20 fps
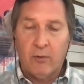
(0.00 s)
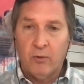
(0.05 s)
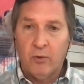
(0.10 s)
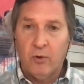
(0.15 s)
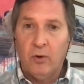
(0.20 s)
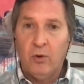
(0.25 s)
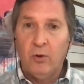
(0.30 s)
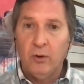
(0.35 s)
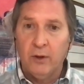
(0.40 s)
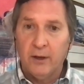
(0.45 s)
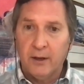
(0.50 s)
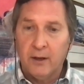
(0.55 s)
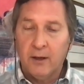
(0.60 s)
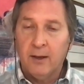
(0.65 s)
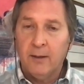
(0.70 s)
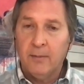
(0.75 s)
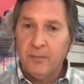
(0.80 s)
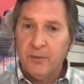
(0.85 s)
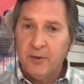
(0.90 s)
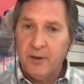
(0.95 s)
rolling
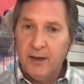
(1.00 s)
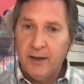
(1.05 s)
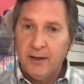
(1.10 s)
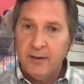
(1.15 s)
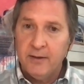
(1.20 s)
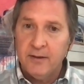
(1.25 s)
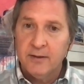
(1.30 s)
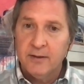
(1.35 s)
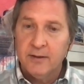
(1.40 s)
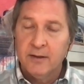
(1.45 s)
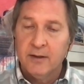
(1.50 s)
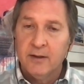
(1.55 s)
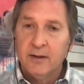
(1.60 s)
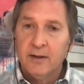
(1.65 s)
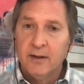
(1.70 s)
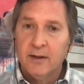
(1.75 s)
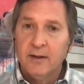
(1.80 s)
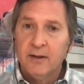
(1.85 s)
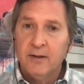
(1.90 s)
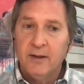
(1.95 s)
update
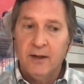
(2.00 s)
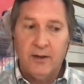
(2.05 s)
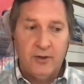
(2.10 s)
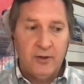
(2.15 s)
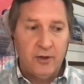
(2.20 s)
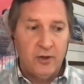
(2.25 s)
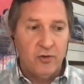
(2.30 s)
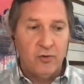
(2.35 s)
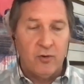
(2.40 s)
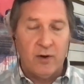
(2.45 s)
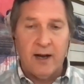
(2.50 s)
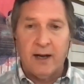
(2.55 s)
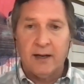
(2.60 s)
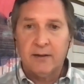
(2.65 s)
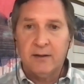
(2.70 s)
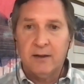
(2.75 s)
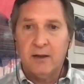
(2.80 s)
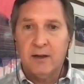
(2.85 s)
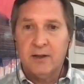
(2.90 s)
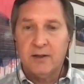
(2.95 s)
than to
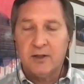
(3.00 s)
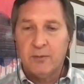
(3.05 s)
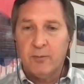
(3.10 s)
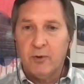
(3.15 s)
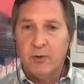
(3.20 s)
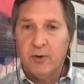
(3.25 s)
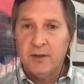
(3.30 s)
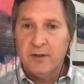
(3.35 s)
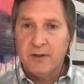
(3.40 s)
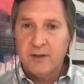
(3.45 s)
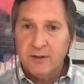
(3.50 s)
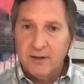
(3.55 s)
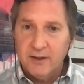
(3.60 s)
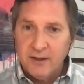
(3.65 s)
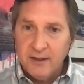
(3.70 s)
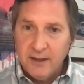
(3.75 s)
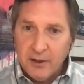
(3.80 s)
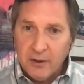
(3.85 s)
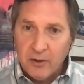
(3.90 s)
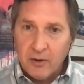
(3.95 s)
drag the customer into the
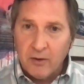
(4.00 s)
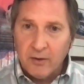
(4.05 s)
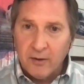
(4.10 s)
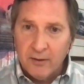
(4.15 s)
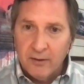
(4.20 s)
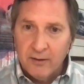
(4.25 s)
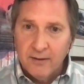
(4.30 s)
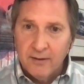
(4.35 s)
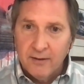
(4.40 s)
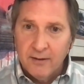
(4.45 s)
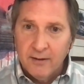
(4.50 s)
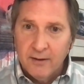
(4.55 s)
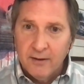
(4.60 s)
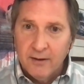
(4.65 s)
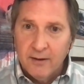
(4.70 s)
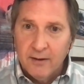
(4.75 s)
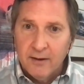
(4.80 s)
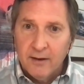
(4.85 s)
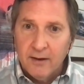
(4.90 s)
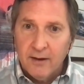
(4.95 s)
dealer
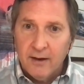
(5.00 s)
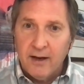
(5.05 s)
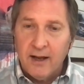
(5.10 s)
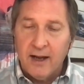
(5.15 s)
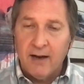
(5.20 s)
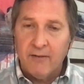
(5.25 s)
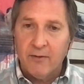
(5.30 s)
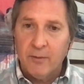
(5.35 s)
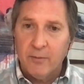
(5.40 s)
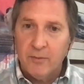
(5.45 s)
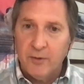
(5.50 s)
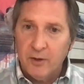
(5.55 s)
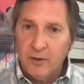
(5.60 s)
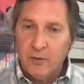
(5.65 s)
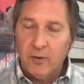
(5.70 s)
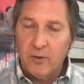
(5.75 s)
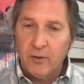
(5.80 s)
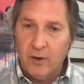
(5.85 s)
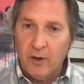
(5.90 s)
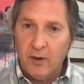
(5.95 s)
and have them deal
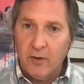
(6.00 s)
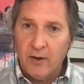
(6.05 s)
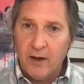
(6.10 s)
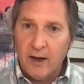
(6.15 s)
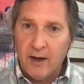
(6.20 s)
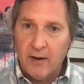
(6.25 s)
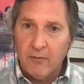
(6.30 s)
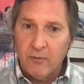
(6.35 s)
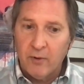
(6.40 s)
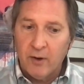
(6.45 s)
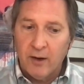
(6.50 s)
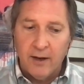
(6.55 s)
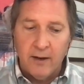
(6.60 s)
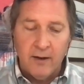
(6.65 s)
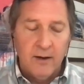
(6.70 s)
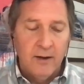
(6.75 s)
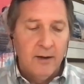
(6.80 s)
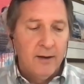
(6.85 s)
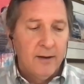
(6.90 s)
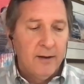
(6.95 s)
with all that,
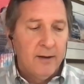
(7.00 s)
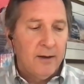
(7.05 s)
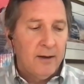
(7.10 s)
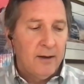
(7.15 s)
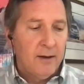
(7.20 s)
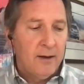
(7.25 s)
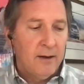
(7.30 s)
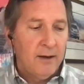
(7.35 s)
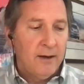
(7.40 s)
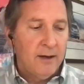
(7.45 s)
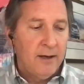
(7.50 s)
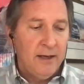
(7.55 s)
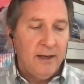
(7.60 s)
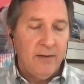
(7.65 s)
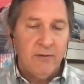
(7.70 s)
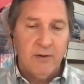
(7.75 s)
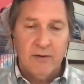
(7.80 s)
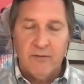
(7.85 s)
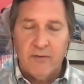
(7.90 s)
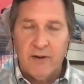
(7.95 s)
right? Uh, and
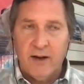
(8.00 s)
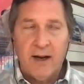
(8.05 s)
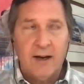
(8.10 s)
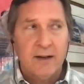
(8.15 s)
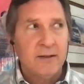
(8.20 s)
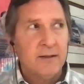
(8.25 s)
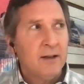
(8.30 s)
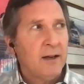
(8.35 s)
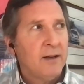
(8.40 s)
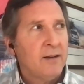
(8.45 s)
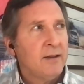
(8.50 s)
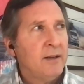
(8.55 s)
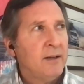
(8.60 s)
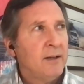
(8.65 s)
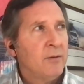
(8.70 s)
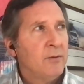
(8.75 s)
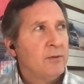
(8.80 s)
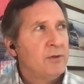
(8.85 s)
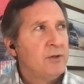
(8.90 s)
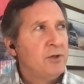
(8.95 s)
even in fact, I
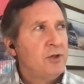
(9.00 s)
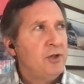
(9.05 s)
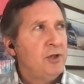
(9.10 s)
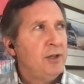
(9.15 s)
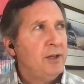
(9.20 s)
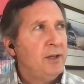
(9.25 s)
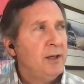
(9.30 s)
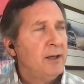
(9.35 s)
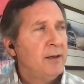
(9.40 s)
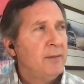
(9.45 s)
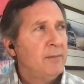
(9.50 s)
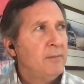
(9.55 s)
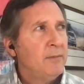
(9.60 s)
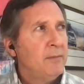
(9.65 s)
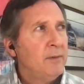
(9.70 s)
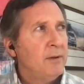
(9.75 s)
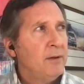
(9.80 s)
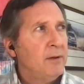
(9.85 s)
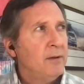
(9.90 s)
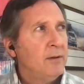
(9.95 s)
think it was GM
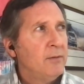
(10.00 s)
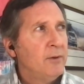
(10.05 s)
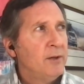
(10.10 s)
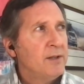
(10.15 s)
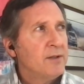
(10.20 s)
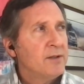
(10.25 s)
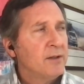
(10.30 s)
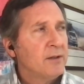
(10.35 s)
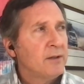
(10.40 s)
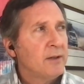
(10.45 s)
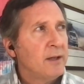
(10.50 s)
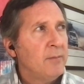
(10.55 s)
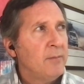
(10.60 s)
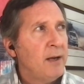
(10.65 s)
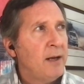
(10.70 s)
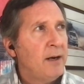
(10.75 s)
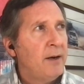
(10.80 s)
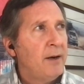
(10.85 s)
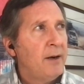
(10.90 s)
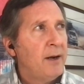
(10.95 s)
recently
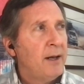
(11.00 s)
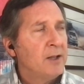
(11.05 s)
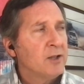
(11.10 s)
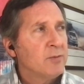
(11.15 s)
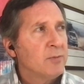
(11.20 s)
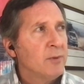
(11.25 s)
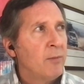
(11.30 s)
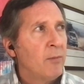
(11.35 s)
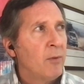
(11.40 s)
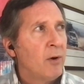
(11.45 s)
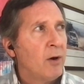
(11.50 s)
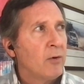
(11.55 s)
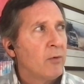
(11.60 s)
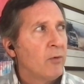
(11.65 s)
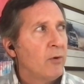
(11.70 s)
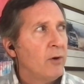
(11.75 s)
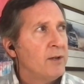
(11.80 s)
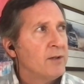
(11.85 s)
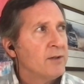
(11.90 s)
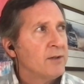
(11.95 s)
made an announcement. Mark
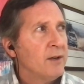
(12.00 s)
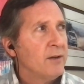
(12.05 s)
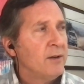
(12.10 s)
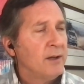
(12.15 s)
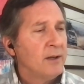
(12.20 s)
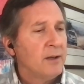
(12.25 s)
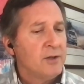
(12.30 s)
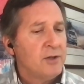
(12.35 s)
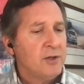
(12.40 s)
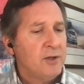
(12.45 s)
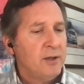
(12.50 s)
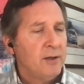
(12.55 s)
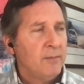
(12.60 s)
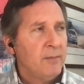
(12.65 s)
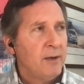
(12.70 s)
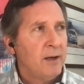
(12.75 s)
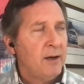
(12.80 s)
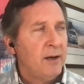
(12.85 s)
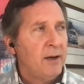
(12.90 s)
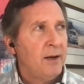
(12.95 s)
Reuss, I think at GM,
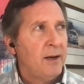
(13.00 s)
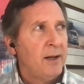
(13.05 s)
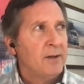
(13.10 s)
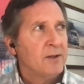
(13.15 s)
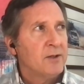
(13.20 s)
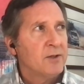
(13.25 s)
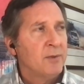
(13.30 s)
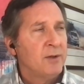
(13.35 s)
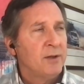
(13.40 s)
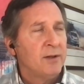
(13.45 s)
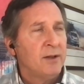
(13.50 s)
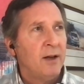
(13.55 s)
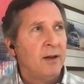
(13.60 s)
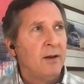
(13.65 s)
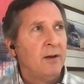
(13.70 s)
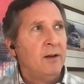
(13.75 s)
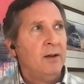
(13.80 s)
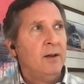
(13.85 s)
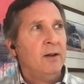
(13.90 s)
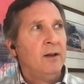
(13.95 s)
made an announcement that